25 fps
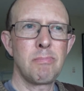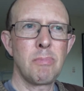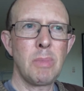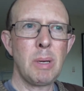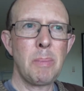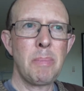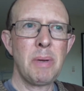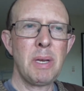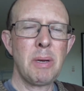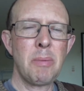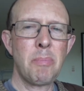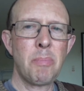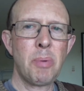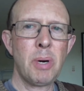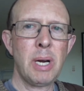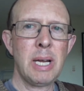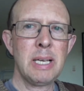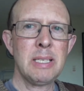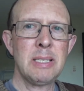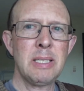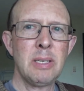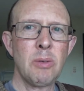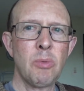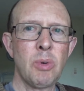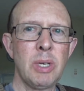a bit of a
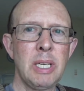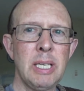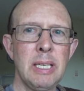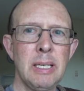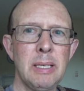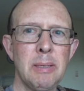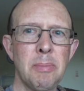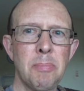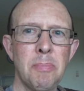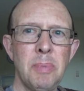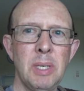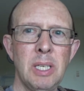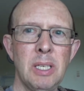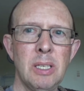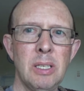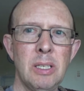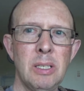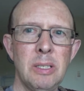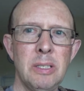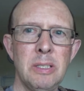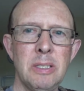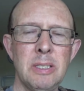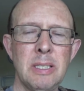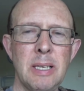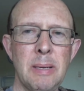pricey week
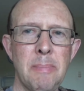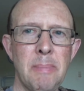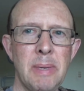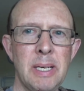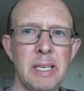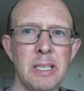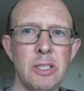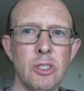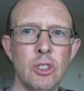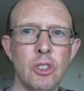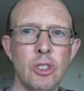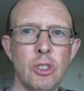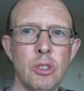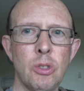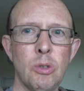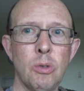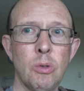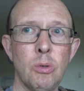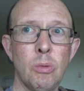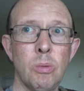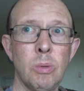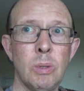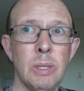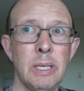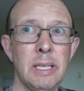because I managed
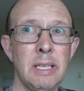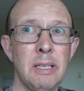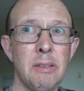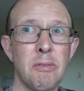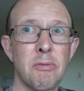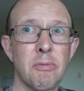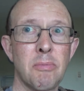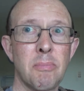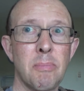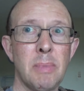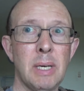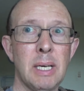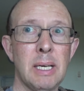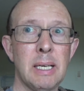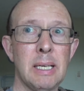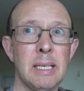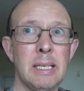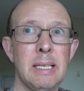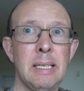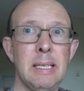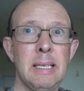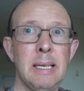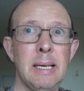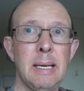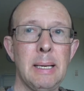to leave
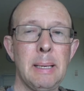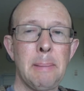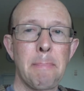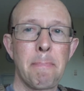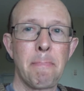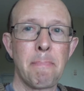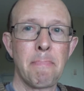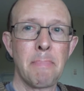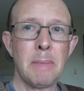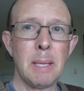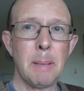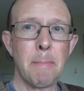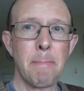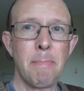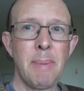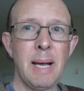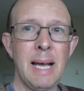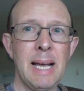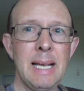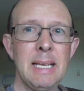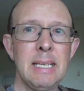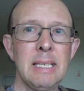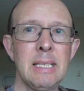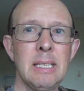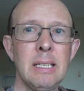my
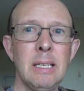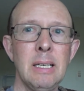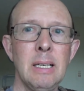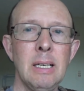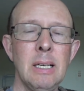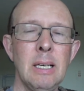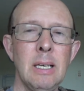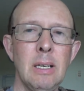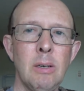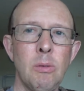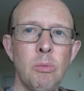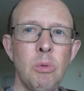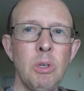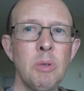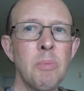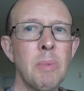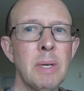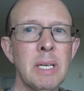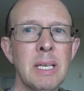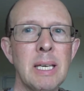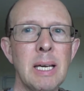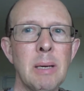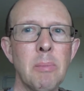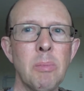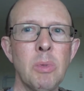bag with
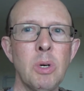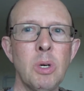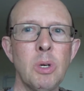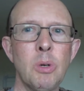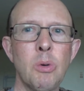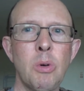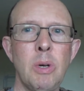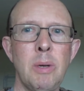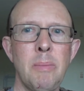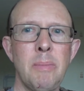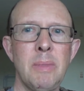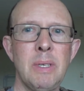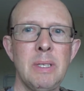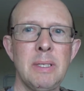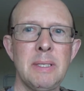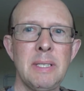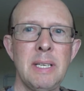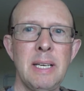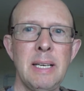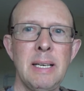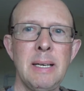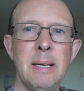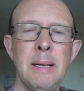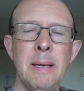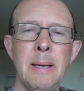my camera equipment
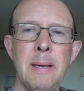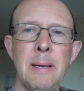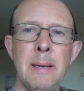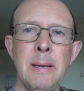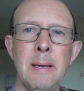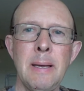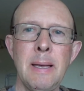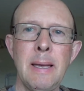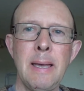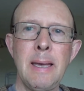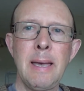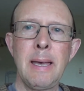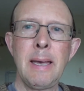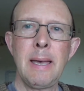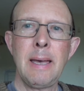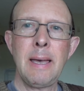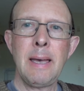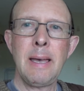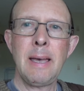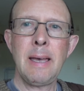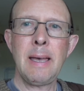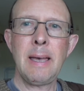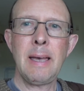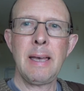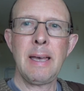in
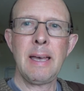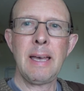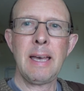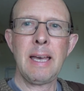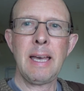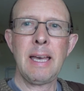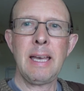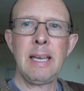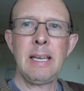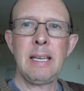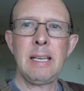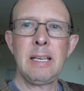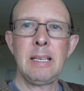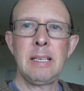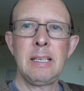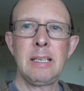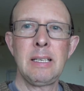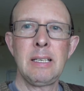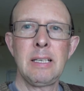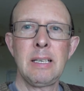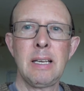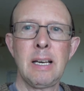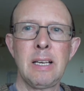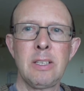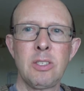
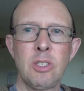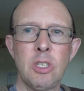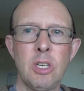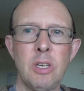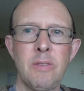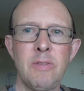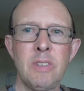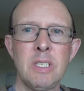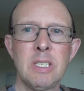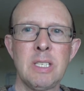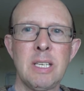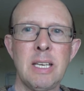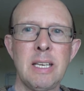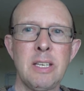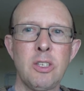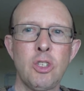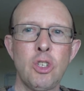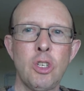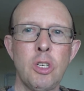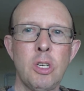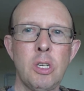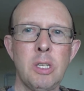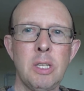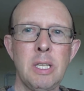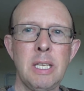a service
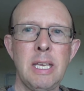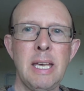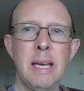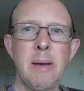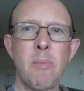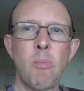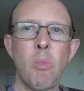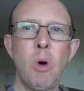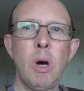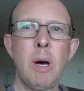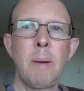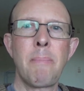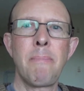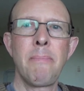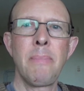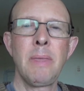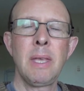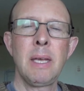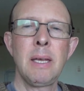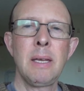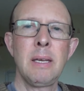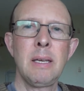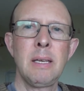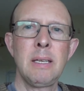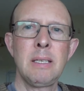station on the M1.
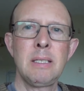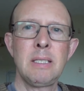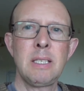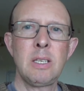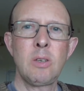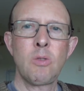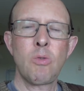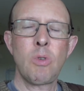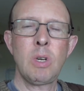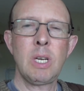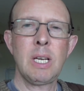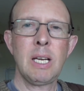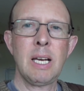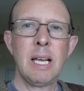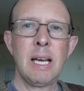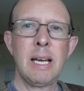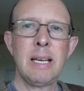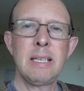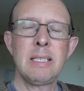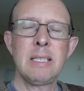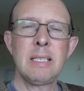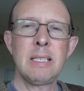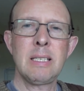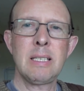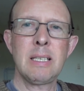Didn't
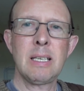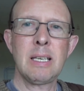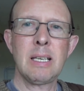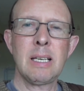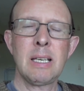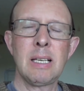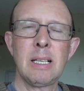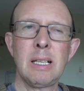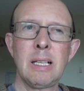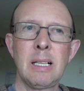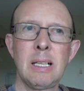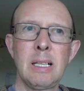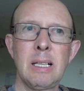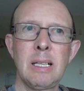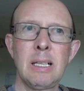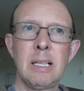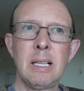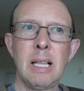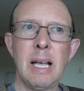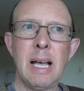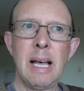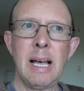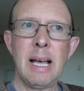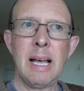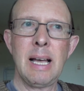realise
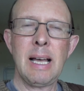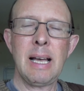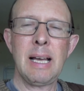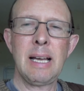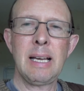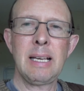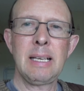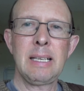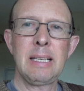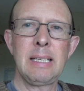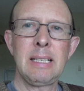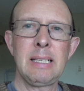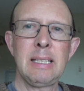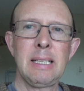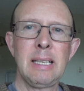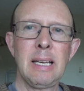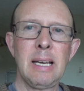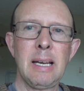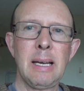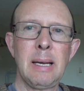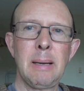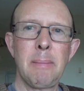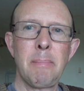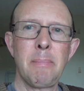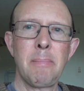until
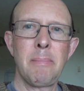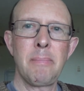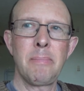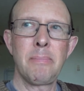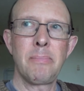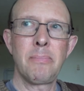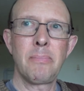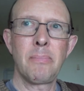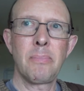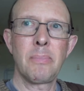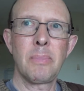I